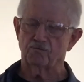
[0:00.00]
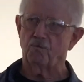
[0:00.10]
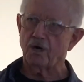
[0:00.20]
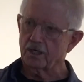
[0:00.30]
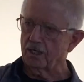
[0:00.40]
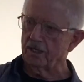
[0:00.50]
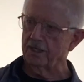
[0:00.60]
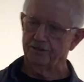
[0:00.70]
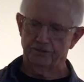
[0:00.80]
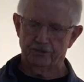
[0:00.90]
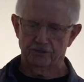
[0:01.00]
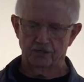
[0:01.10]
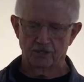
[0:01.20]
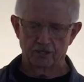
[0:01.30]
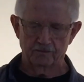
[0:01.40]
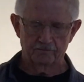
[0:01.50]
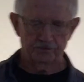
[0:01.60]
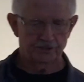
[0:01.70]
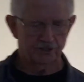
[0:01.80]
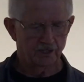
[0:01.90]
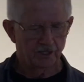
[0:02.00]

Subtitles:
waddle under her arms